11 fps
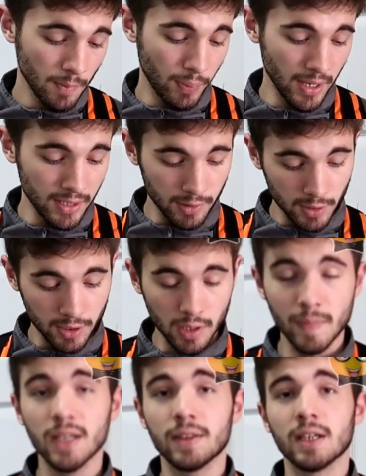But th the
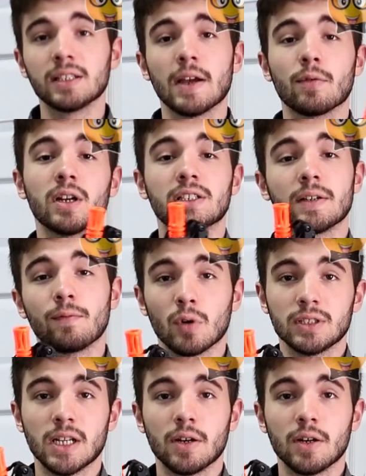big thing is everyone has M4s